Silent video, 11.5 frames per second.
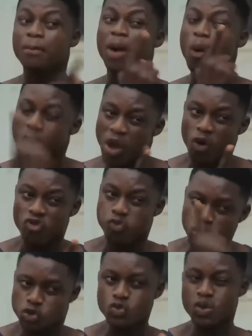I am aware of
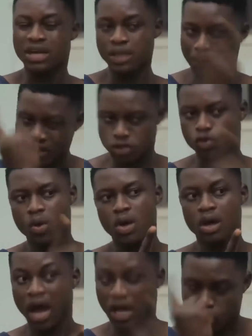what you and the pastor
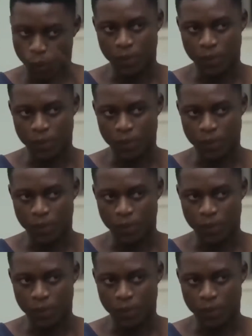are